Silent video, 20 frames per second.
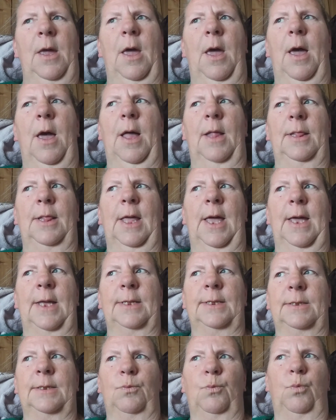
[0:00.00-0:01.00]

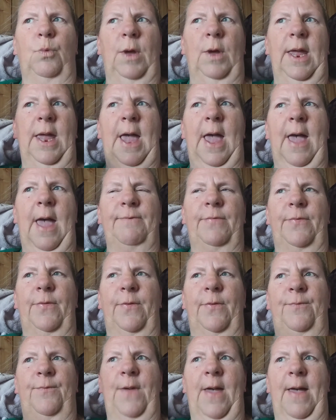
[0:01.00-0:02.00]
unless we have the
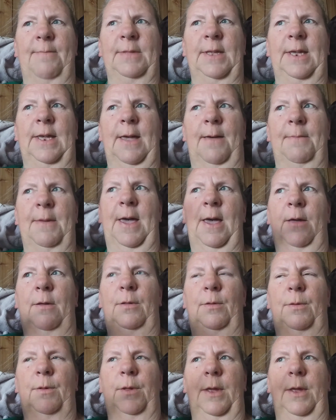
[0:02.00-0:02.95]
family come out,